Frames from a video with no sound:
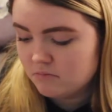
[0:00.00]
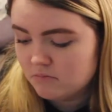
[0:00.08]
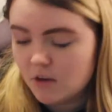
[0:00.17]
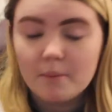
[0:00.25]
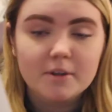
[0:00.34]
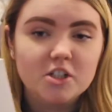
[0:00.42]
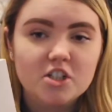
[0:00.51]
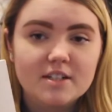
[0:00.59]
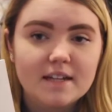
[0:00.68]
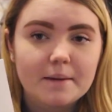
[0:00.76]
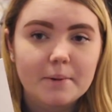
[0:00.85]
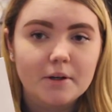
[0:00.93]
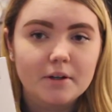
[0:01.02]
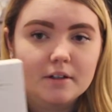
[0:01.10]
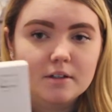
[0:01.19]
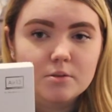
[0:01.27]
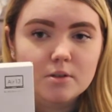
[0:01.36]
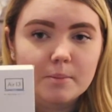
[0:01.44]
not much to say about it.
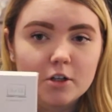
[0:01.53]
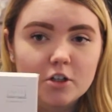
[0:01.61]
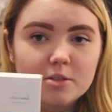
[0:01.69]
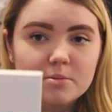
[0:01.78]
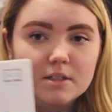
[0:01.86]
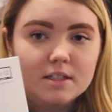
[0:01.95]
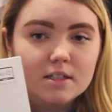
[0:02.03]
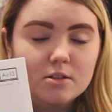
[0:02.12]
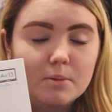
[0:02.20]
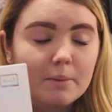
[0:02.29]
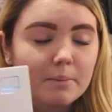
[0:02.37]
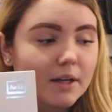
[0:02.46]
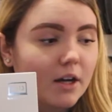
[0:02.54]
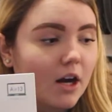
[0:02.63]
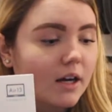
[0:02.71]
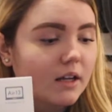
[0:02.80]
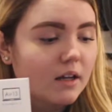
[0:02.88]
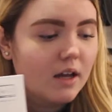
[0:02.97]
This was on my Christmas list. I'm happy I
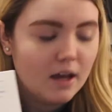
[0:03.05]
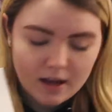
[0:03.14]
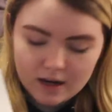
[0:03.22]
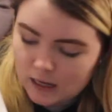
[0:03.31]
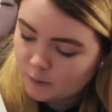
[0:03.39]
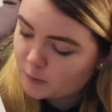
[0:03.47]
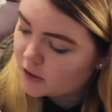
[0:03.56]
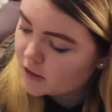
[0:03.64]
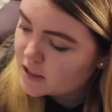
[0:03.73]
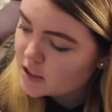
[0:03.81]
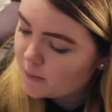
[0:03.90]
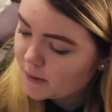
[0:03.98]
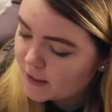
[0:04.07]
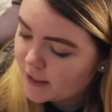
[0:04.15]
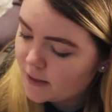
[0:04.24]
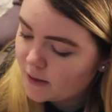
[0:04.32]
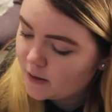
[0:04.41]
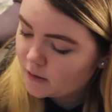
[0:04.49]
got it. I'll be putting this on my
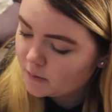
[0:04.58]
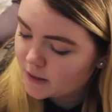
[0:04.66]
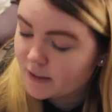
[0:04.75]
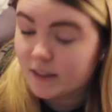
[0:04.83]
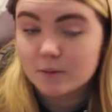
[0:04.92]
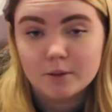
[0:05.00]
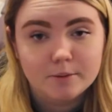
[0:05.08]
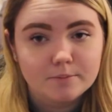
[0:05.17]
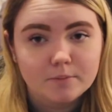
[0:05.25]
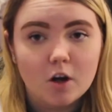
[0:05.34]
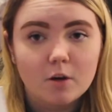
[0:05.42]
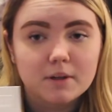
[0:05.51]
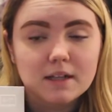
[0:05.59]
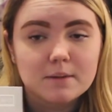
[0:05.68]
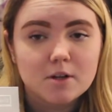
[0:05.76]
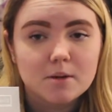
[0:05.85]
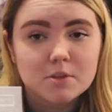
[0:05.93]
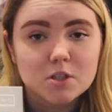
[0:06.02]
can on my camera, on my
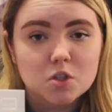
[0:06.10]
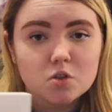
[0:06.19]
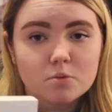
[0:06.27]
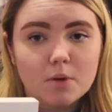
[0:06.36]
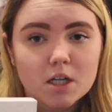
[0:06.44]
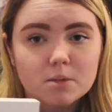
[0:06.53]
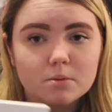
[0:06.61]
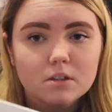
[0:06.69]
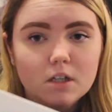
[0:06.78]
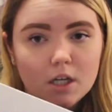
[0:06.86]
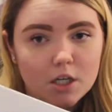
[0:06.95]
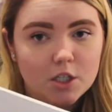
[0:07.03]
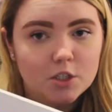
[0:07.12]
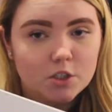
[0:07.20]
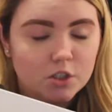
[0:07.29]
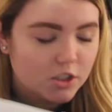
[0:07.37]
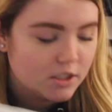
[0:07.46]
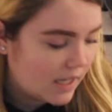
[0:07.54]
laptop as soon as possible.
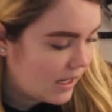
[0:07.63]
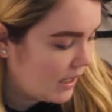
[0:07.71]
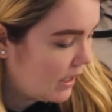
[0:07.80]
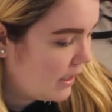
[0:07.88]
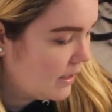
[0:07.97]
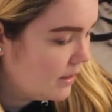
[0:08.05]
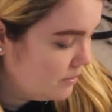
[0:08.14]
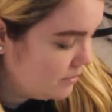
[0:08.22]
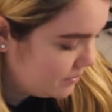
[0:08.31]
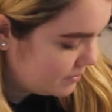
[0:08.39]
So there's that guy.